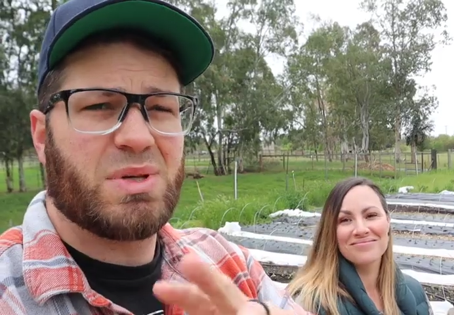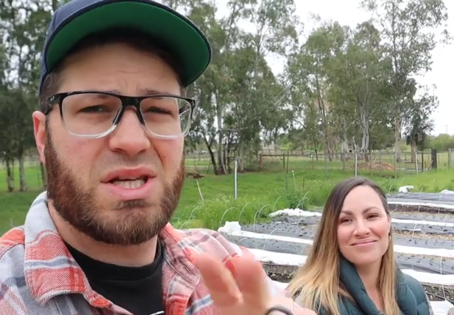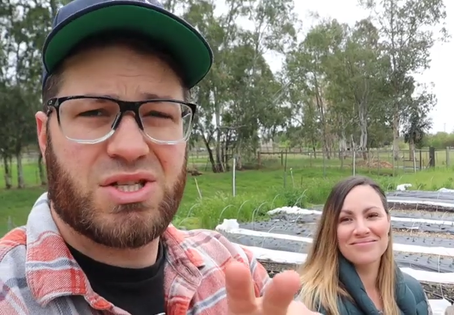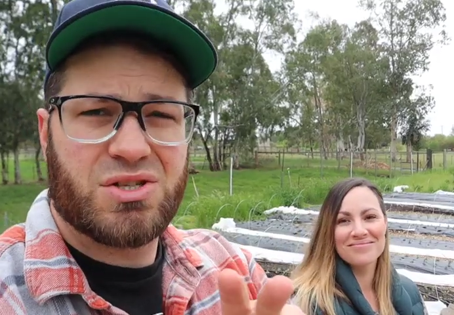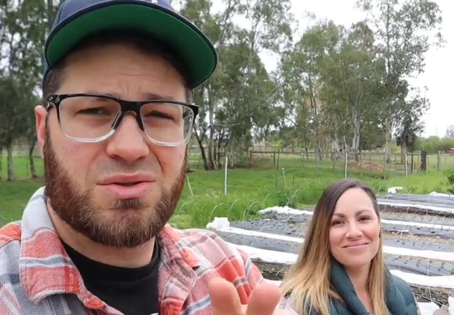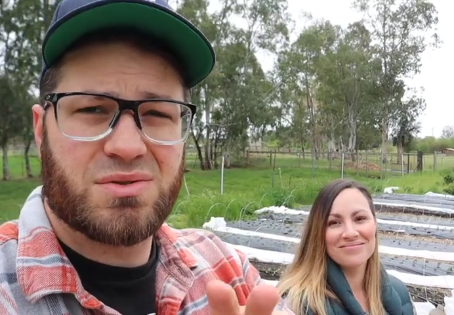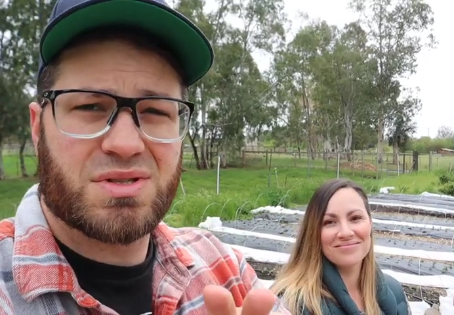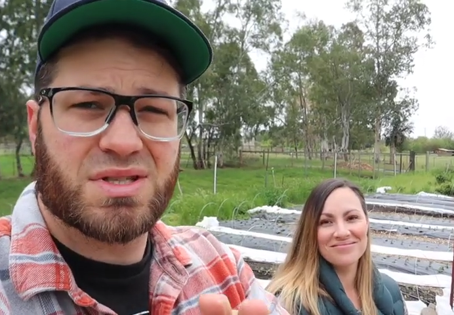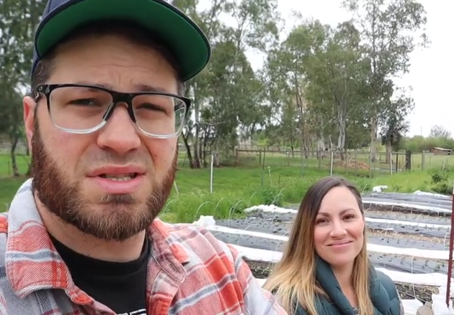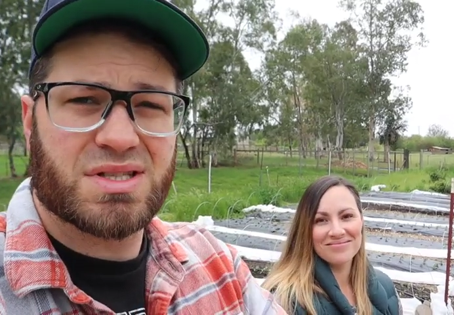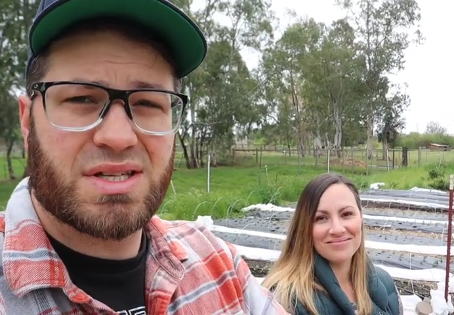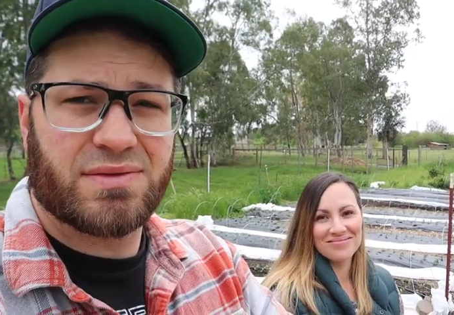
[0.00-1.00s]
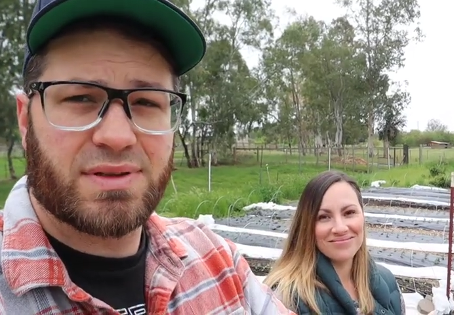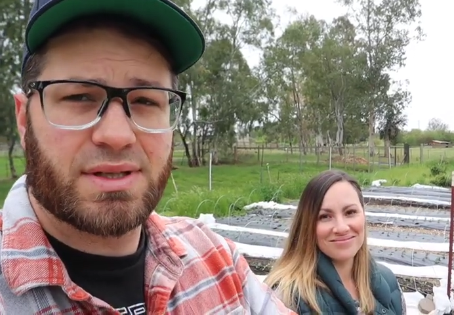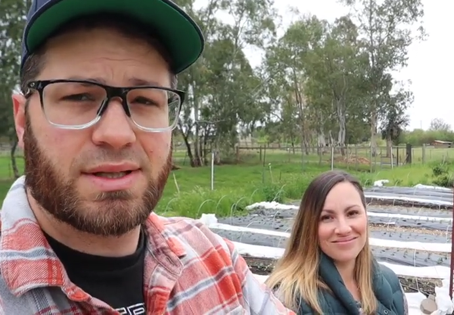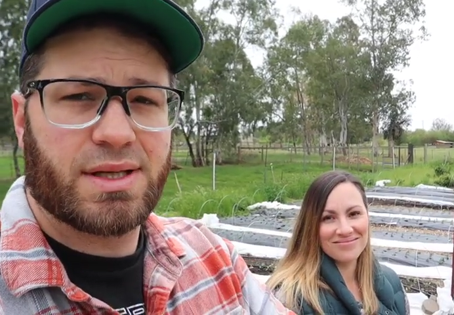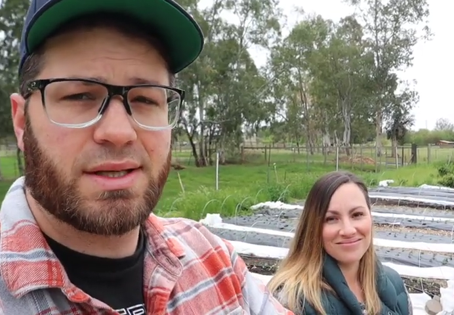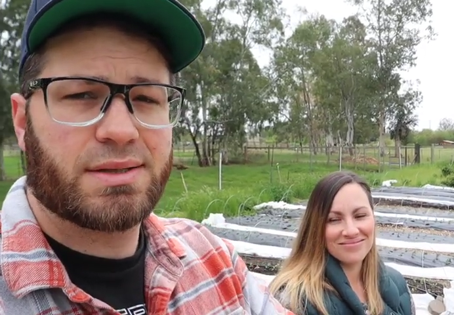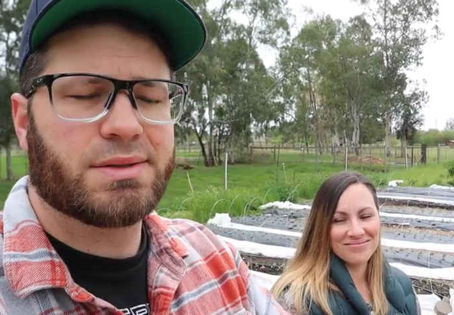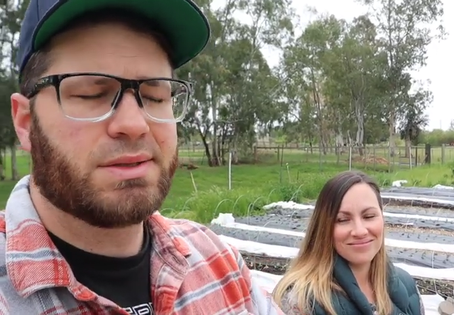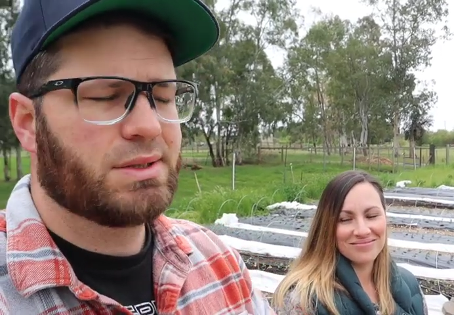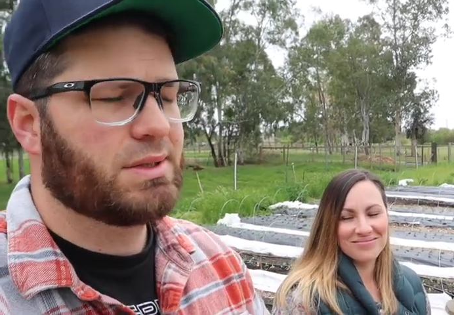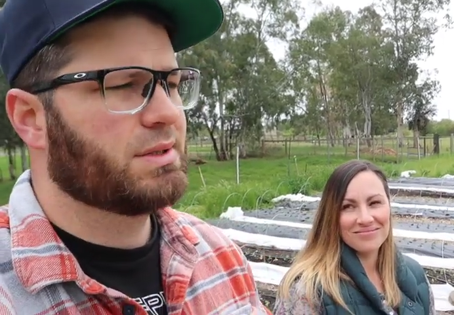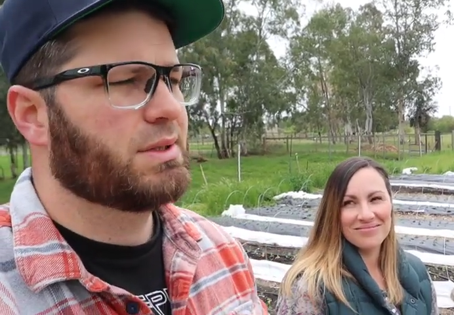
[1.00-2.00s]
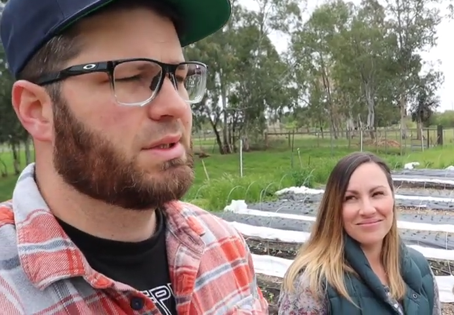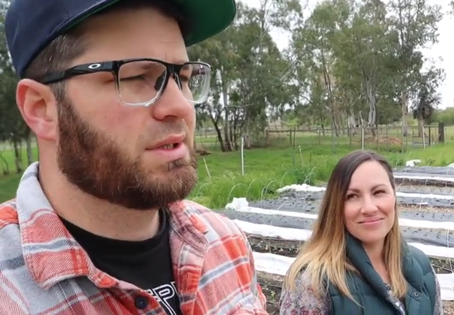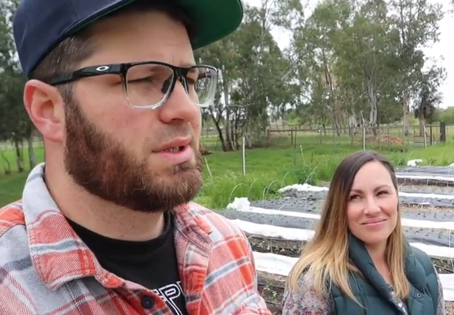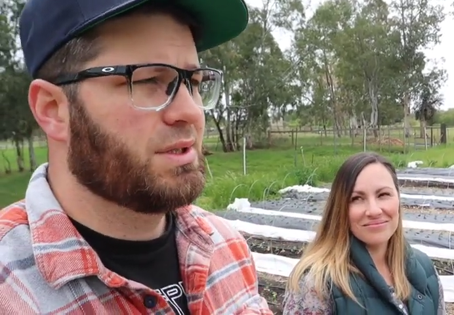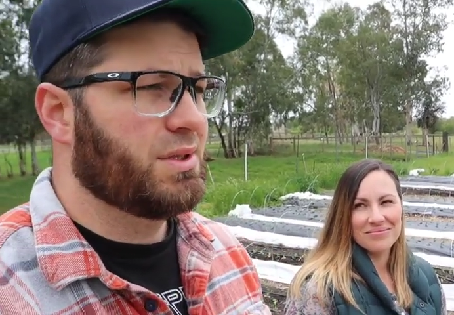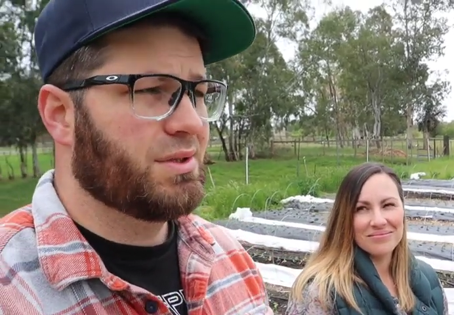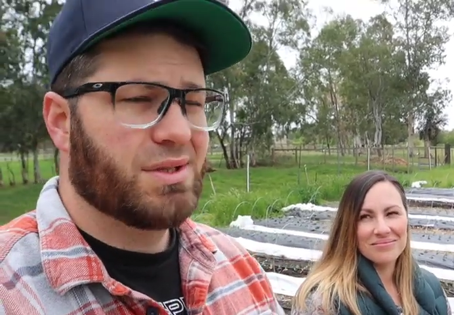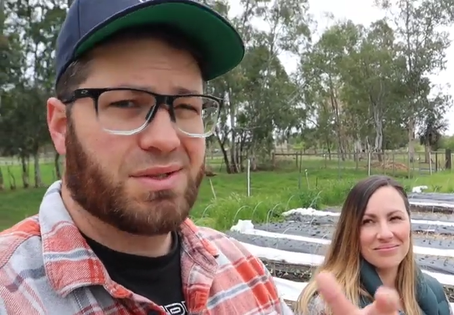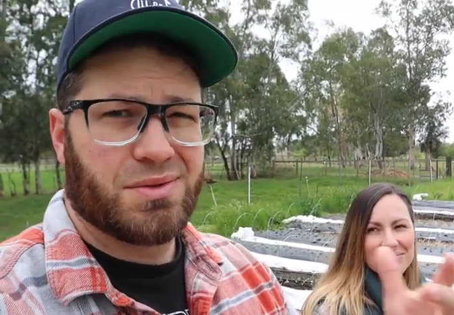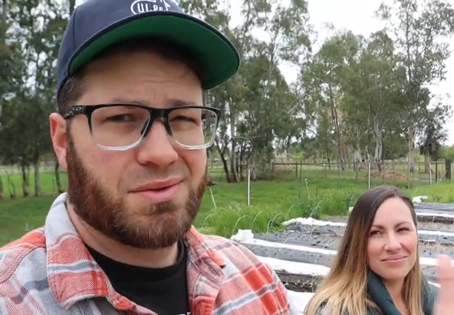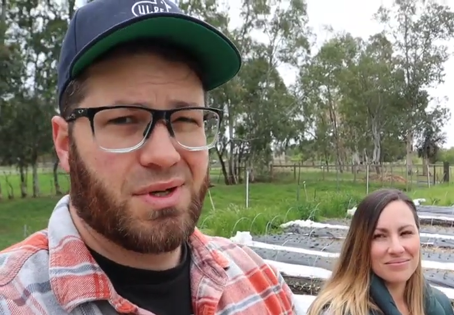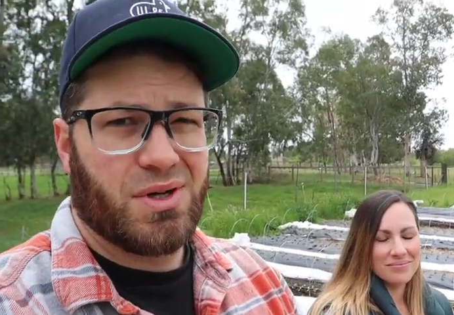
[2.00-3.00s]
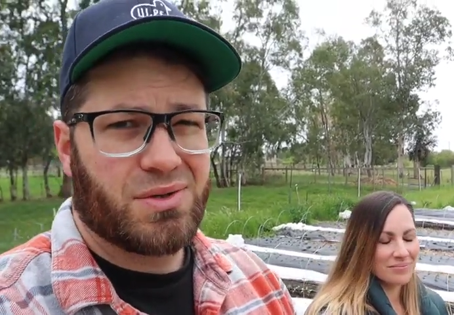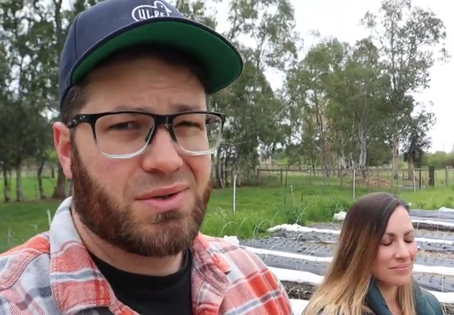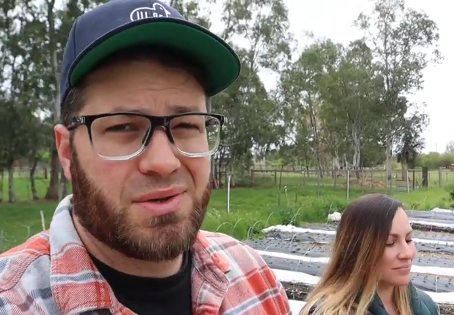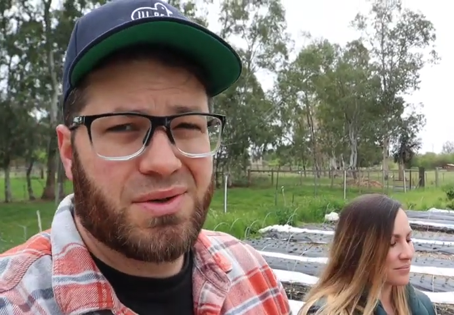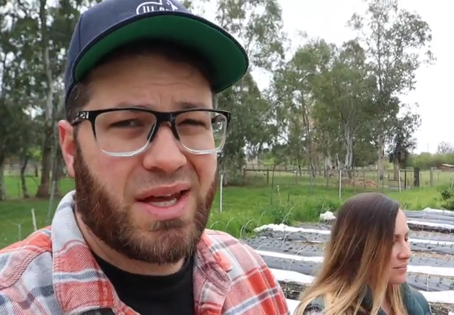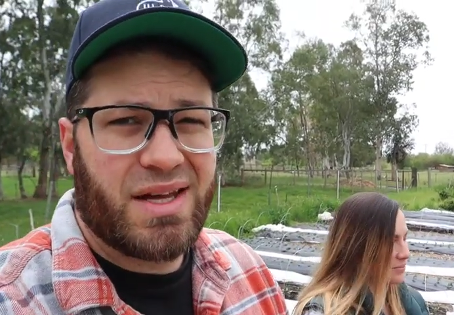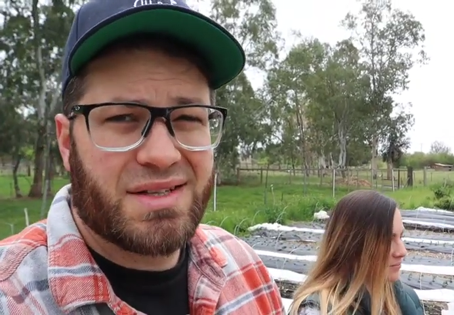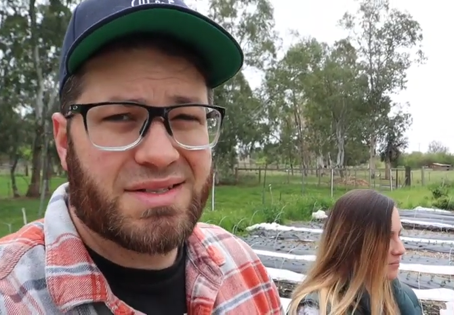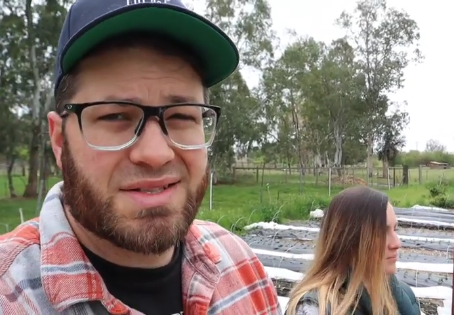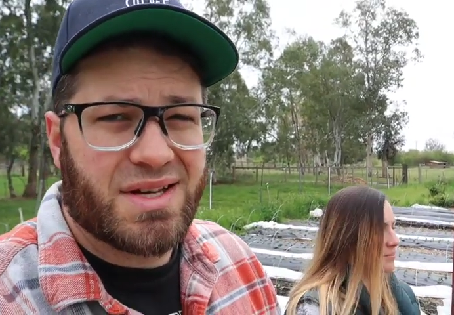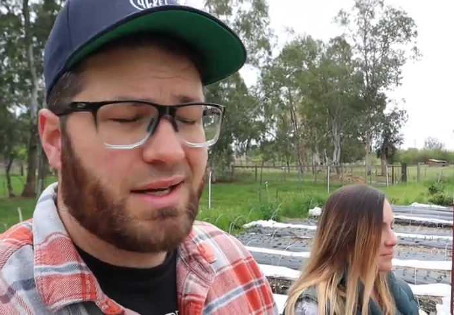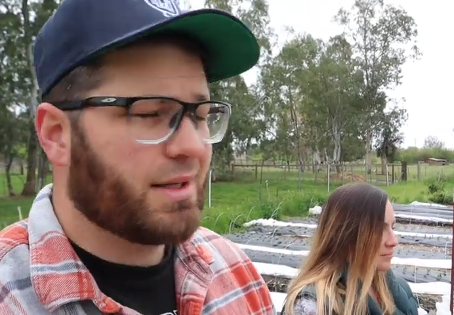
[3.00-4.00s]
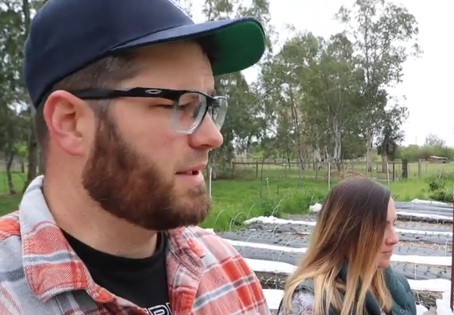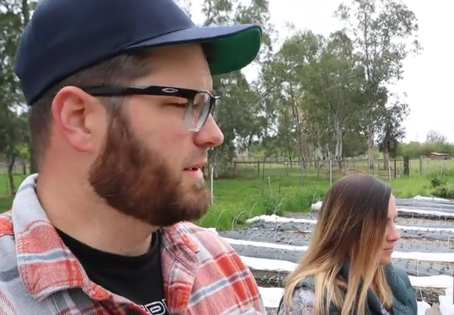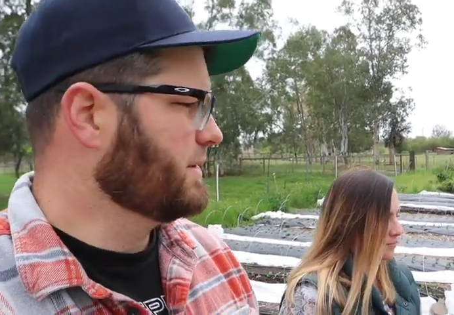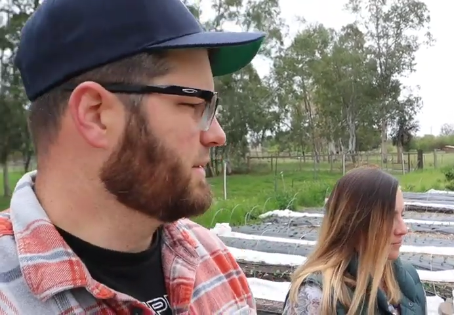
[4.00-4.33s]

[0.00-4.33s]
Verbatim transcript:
Speaker 1: pea shoots and stuff like that. You can all grow that inside.